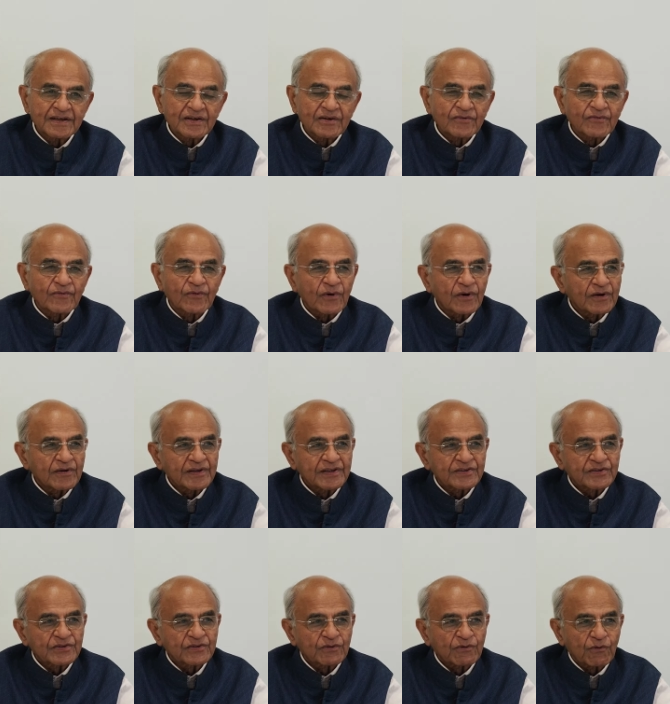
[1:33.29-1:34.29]
for
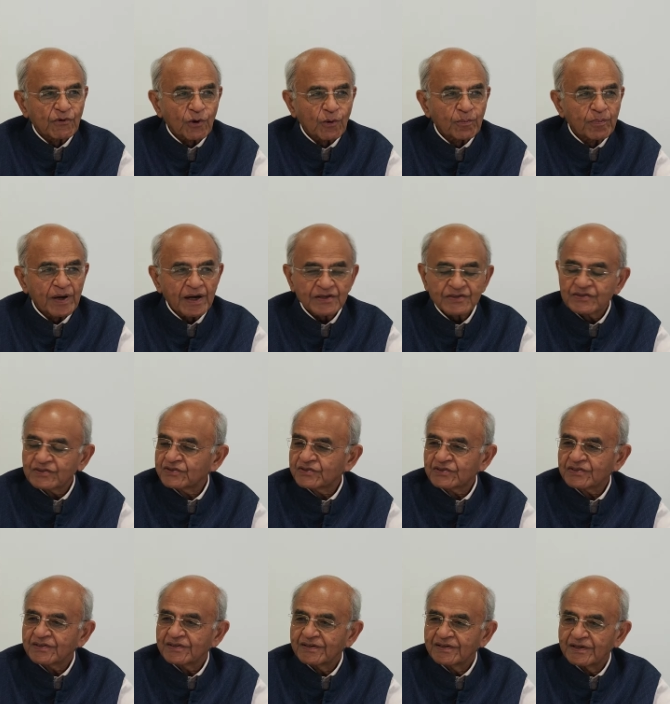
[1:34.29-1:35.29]
its
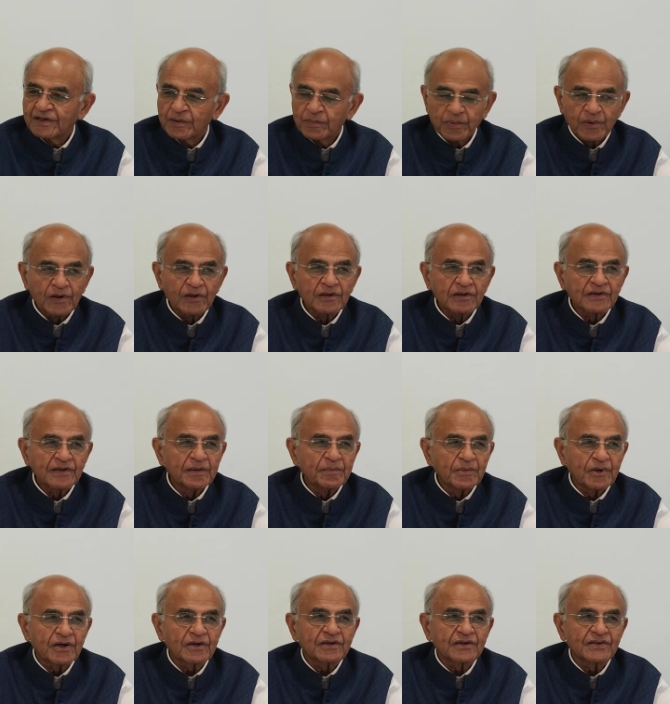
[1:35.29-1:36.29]
robust liberal
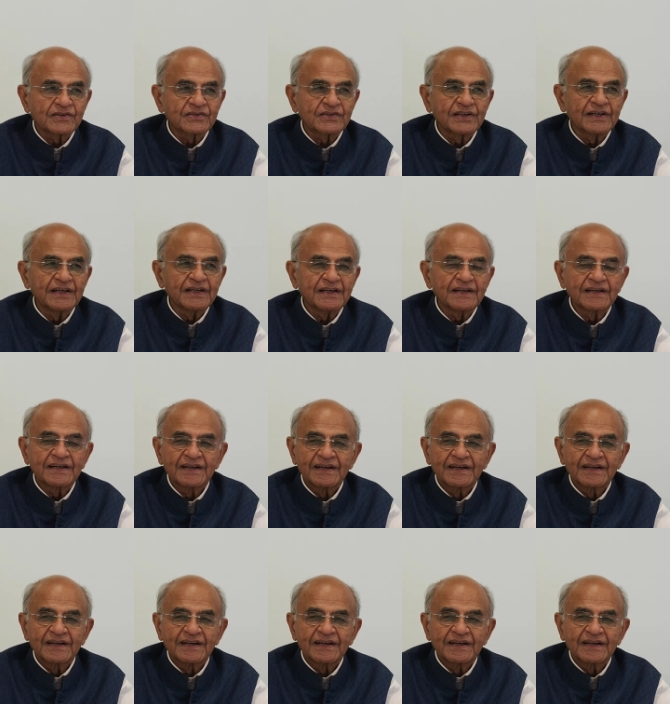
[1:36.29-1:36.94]
democracy,